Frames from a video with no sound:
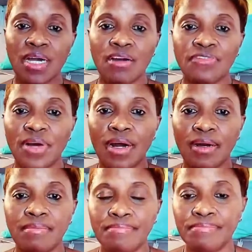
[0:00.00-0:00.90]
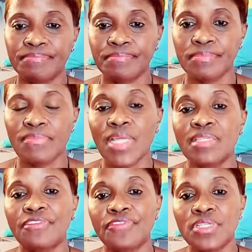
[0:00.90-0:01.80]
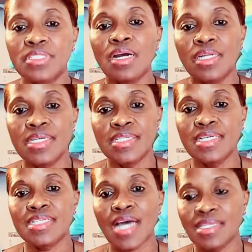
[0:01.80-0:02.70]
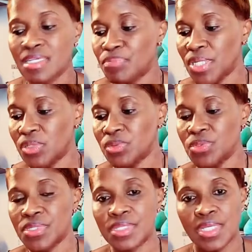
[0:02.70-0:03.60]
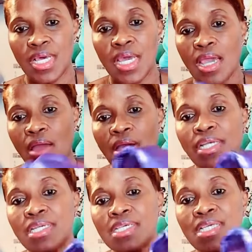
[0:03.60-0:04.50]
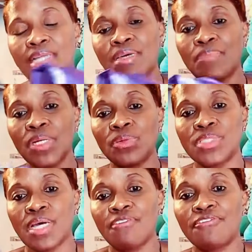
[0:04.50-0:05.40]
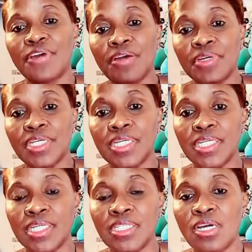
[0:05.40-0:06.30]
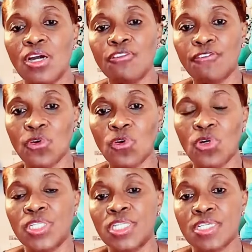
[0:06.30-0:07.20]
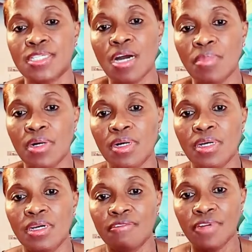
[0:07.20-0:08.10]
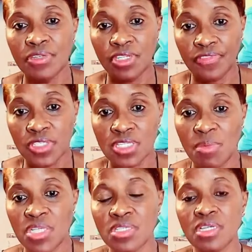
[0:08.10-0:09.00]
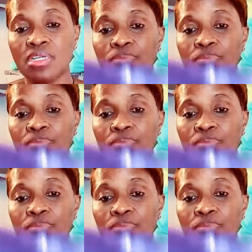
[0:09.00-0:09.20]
of um, different colors in the satin pillows. Right, and these satin pillows are very good for the summer. Very good for the summer. So it's a good